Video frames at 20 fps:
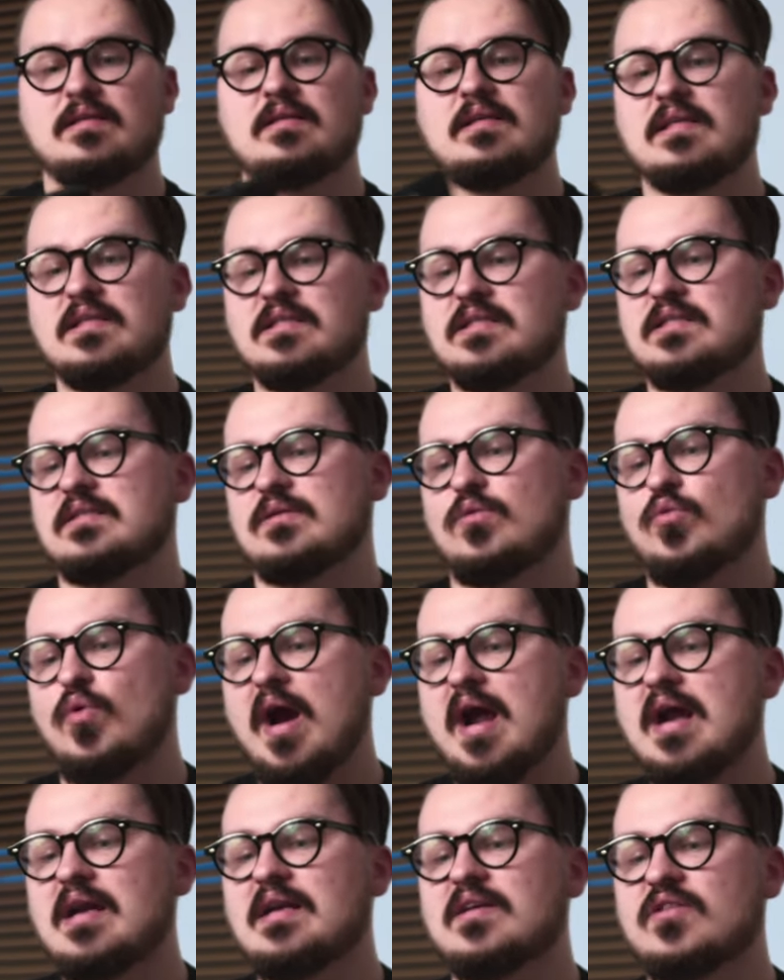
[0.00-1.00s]
This
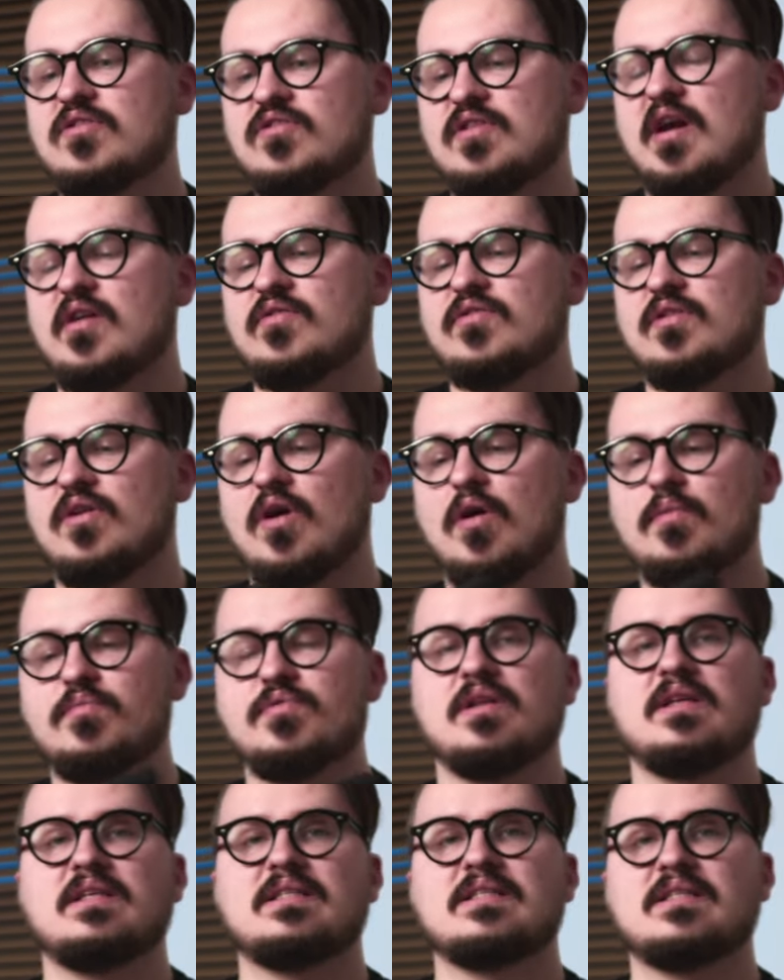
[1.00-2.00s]
wireless charging
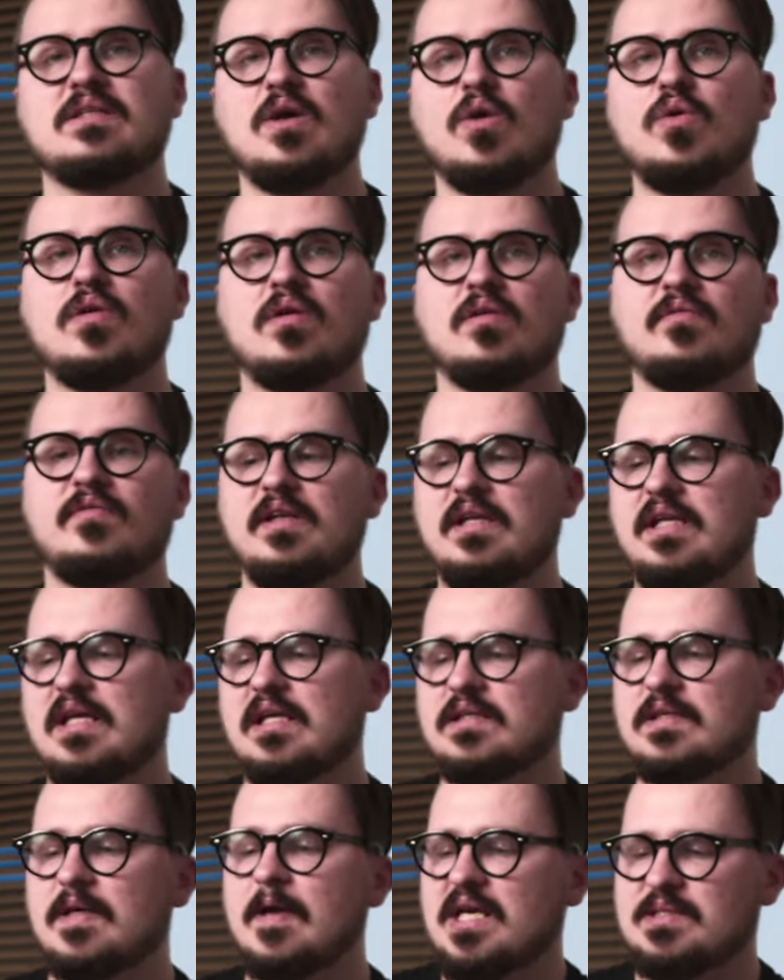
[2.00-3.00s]
option is so
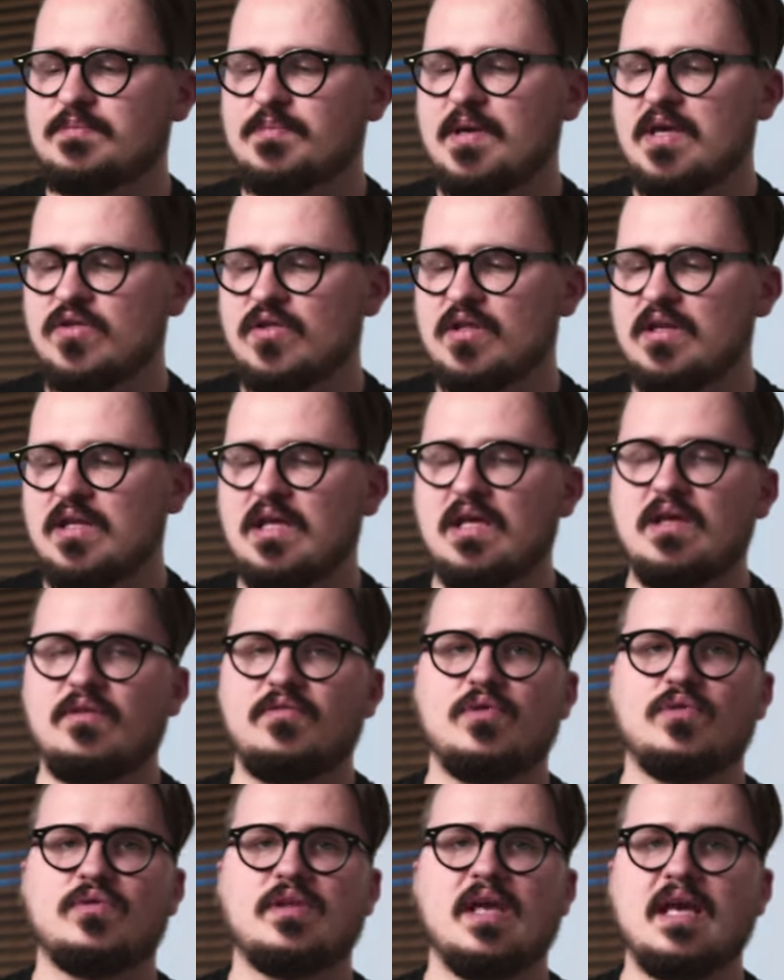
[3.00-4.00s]
convenient, especially
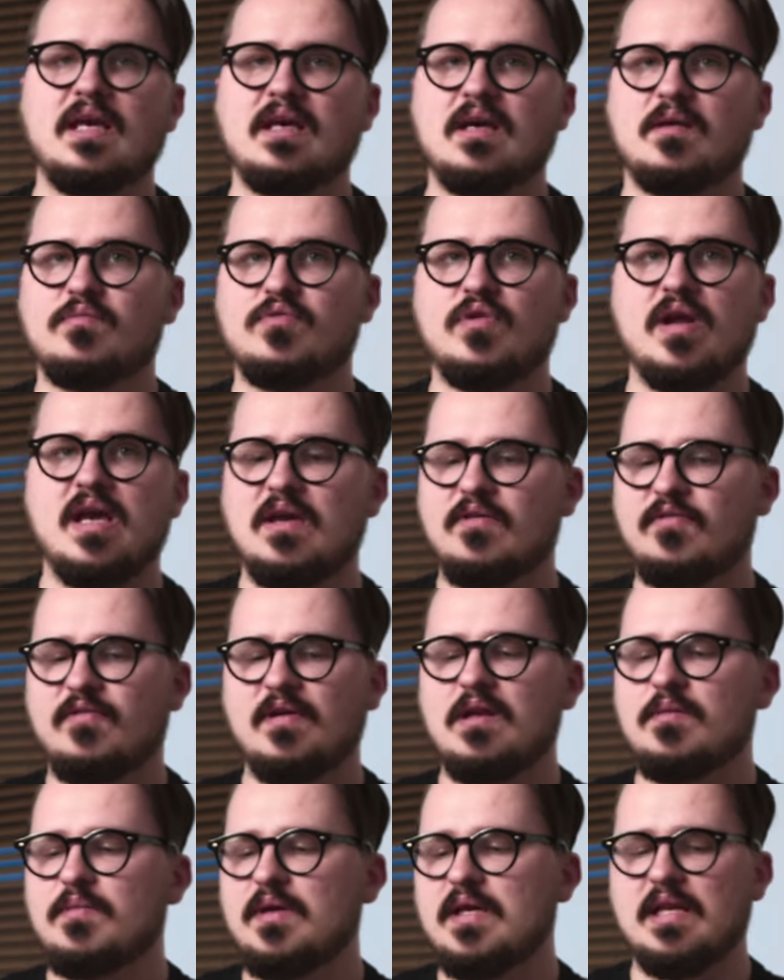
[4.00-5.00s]
if you take a break
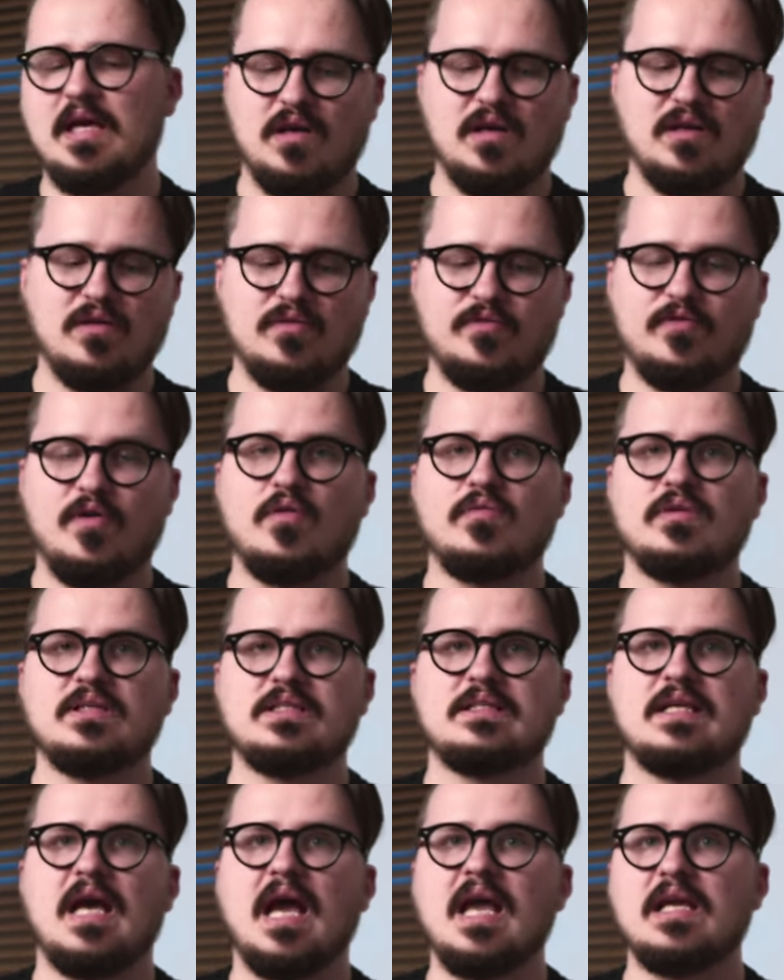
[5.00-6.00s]
filming and your phone
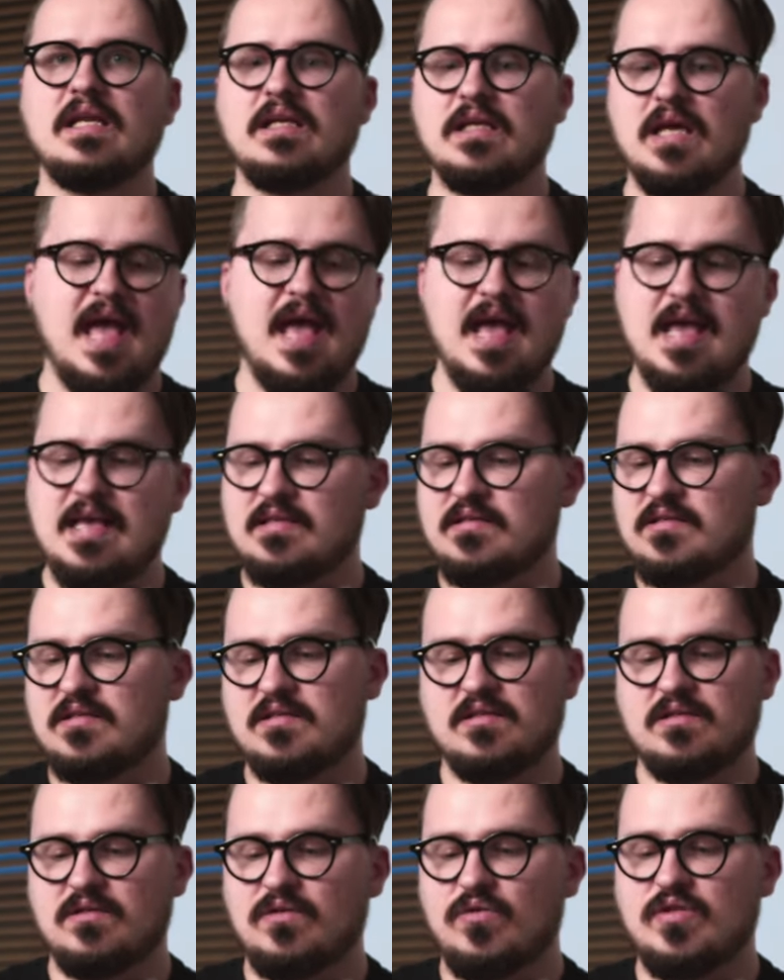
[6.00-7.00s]
is dying and
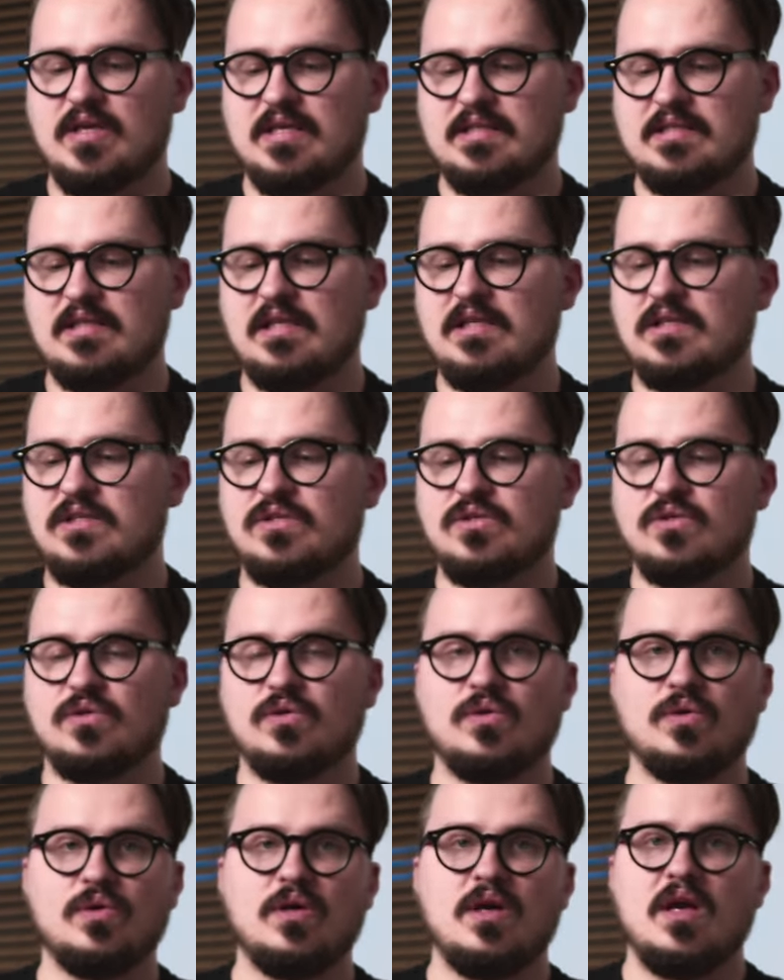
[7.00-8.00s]
you just need
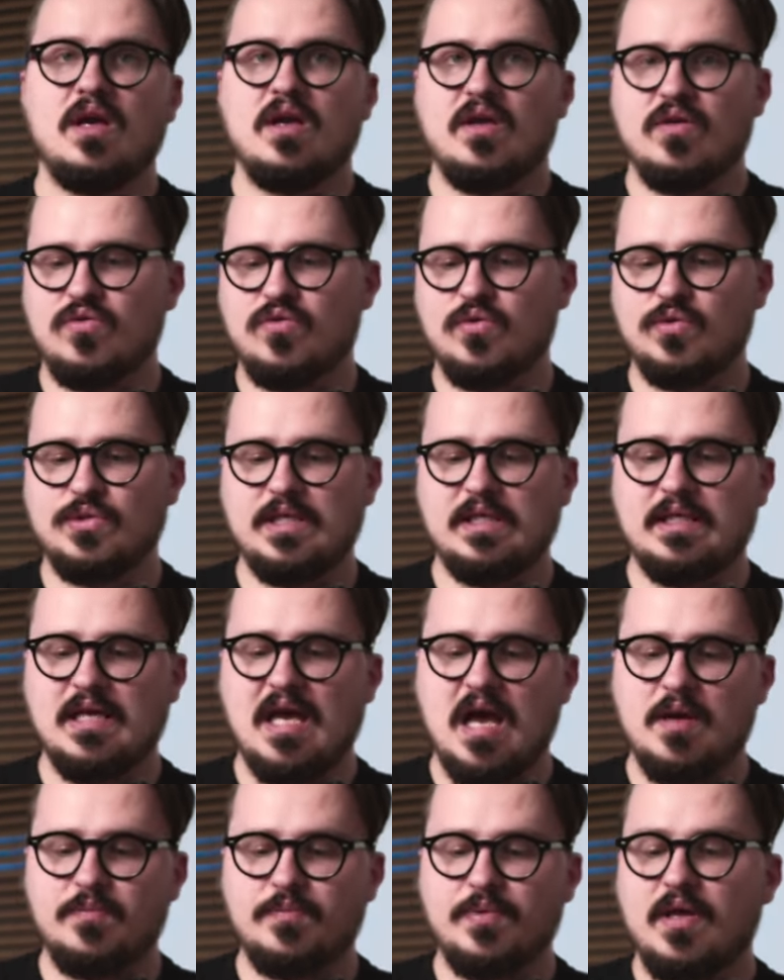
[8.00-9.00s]
to juice it
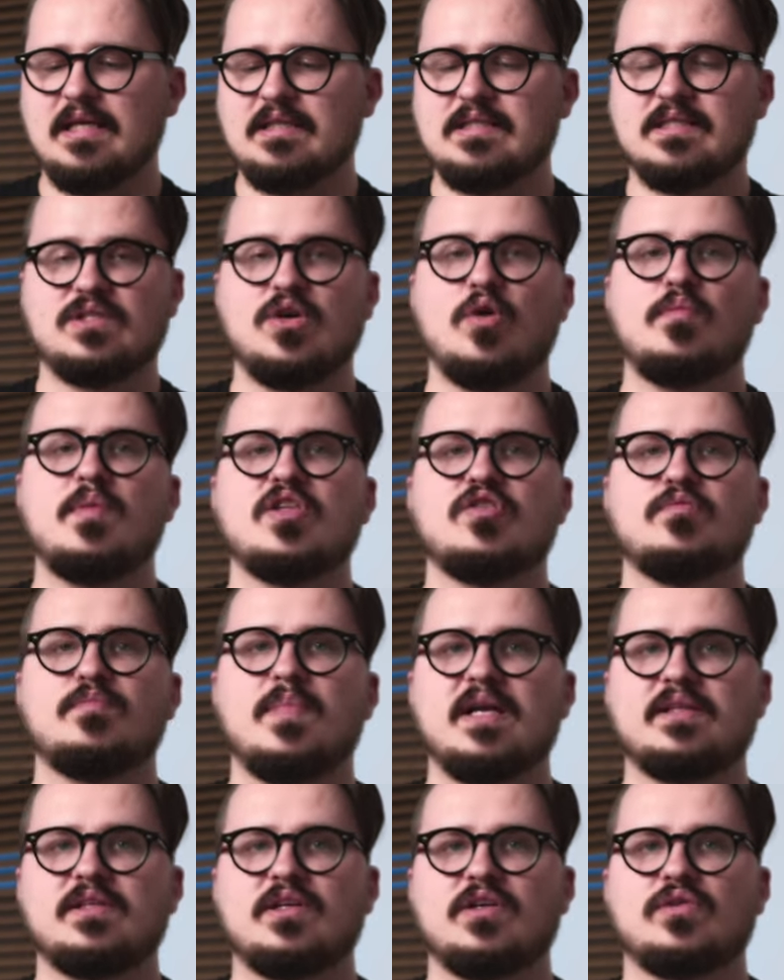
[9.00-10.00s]
up. It's so much
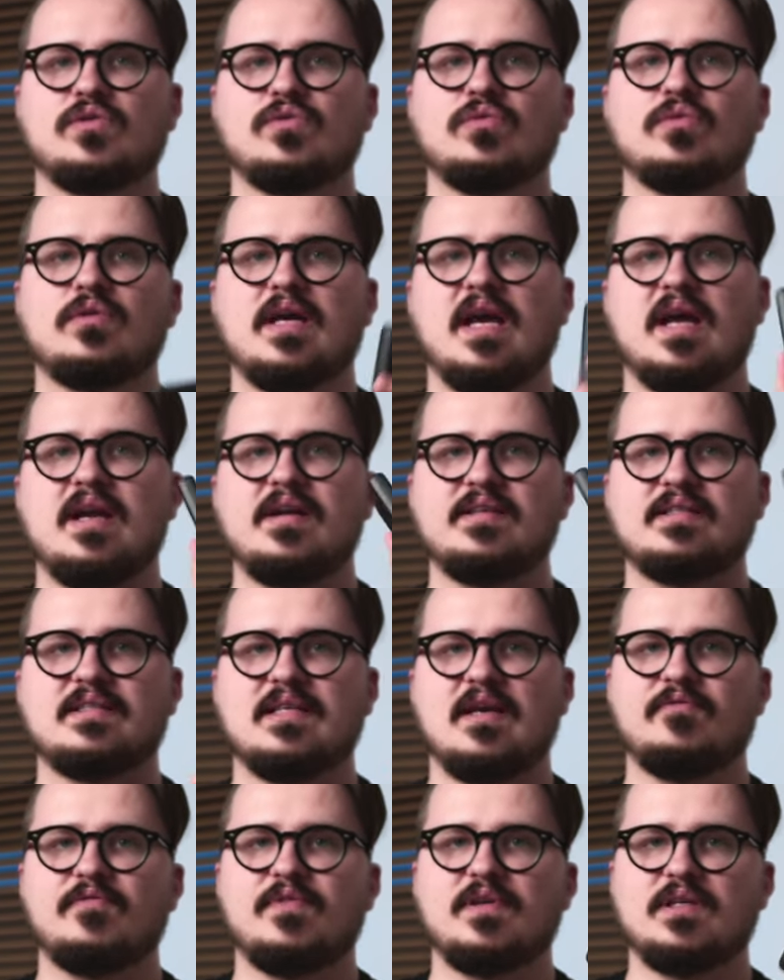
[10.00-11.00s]
better to carry
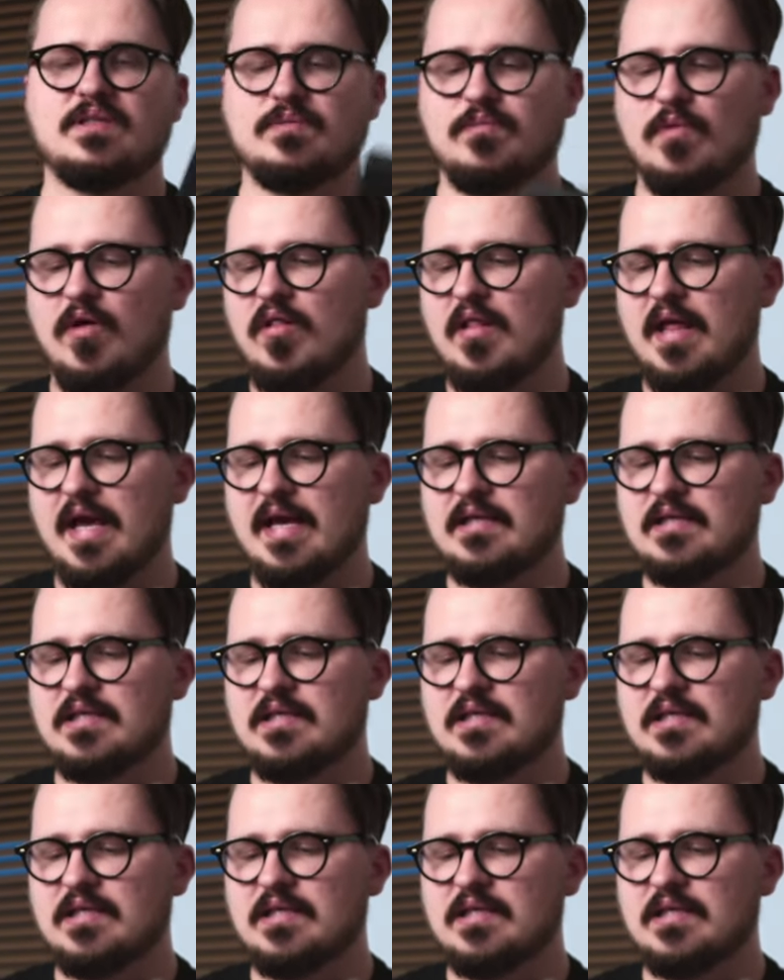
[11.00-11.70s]
something small like